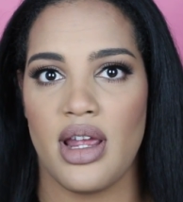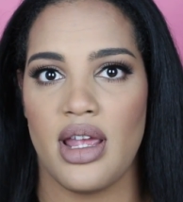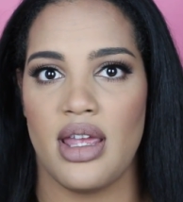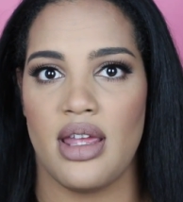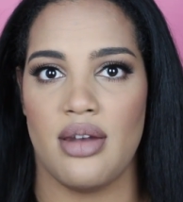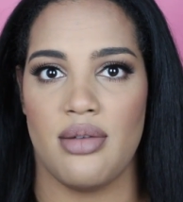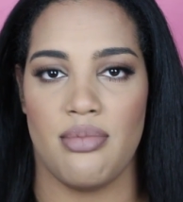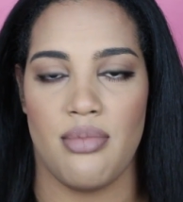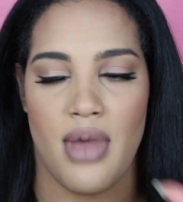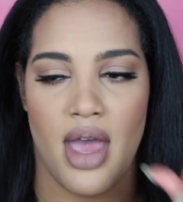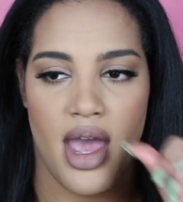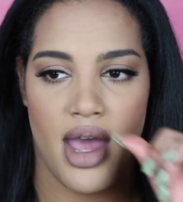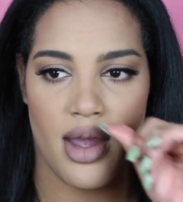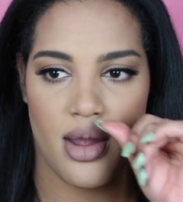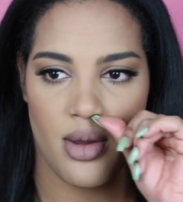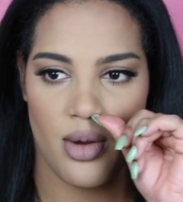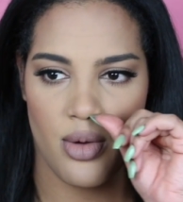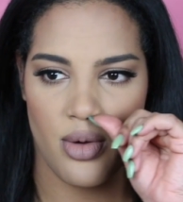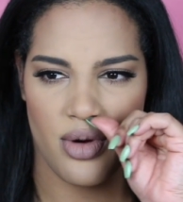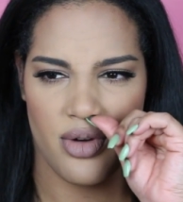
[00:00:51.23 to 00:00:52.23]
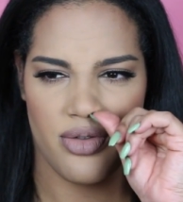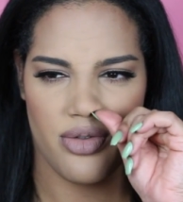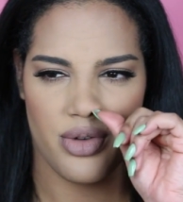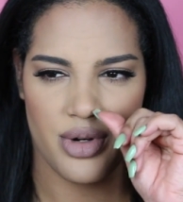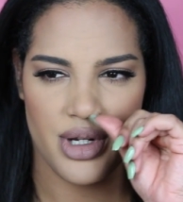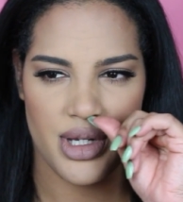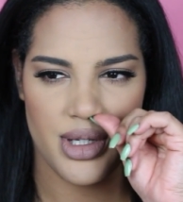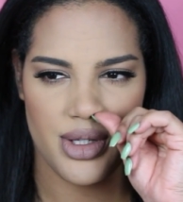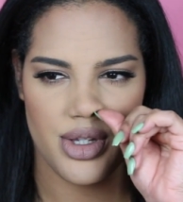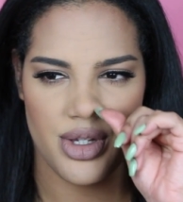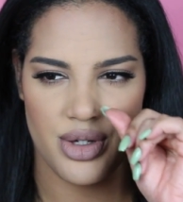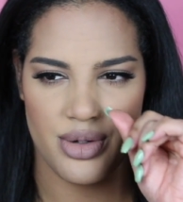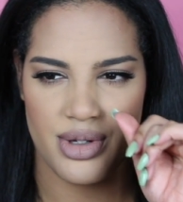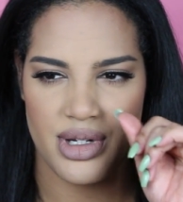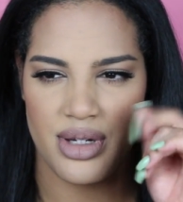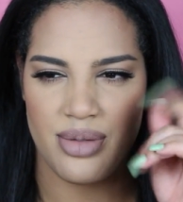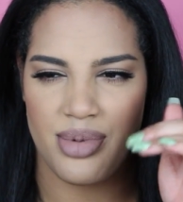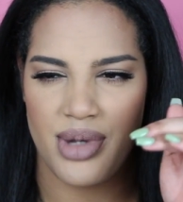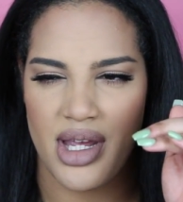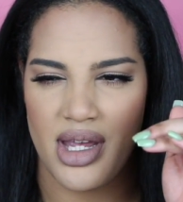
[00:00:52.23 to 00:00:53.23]
in MAC or 42,
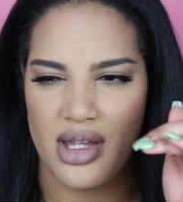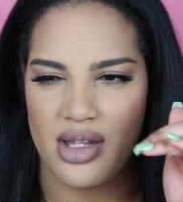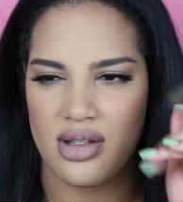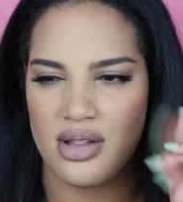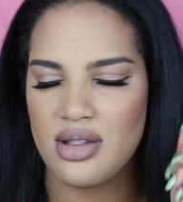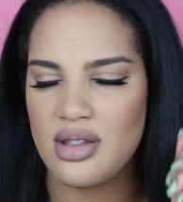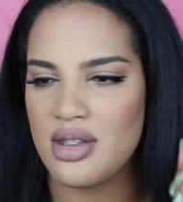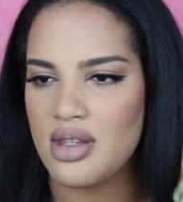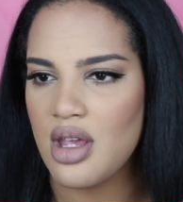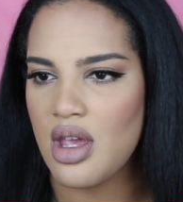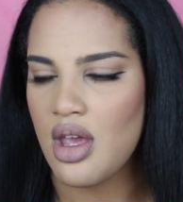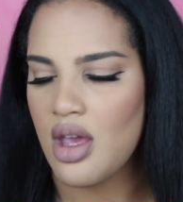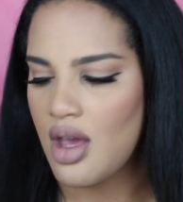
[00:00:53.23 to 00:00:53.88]
it depends.